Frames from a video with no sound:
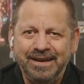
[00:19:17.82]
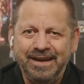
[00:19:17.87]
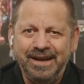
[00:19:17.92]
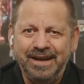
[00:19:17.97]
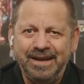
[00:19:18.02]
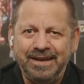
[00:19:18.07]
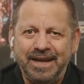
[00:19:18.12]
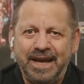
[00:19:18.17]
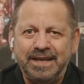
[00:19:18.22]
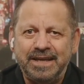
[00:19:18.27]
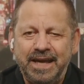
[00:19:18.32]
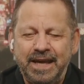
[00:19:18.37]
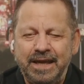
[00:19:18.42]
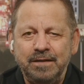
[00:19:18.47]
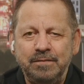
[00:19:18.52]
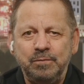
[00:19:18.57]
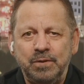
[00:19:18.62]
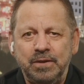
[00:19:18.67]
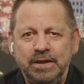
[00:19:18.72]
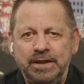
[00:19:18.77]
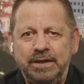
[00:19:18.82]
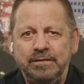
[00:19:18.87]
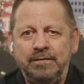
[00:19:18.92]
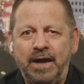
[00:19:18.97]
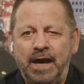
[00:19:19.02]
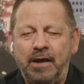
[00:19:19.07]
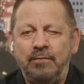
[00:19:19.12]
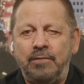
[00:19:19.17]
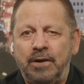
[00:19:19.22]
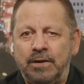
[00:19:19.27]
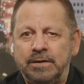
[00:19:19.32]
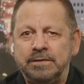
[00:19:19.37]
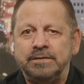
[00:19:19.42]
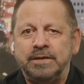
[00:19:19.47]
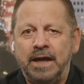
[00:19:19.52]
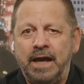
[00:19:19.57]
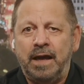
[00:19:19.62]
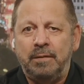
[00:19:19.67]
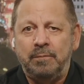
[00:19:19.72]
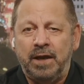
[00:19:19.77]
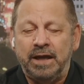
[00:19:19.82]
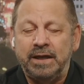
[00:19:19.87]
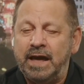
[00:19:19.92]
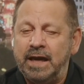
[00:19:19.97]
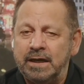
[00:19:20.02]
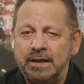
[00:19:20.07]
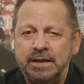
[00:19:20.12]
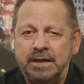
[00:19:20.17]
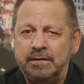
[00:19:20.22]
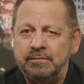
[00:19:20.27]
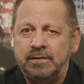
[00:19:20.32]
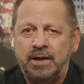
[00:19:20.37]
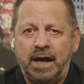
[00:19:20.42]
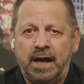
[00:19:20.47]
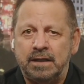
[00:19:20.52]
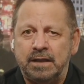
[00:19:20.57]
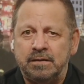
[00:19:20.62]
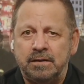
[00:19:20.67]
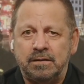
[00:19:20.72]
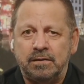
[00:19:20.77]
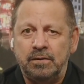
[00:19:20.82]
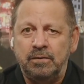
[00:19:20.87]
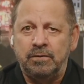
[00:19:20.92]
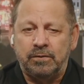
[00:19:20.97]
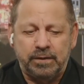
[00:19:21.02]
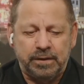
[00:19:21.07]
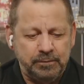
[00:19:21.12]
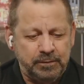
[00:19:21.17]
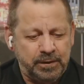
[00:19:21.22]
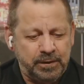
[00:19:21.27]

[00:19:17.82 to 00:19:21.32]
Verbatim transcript: And I can't believe how on time. I got to give God the glory.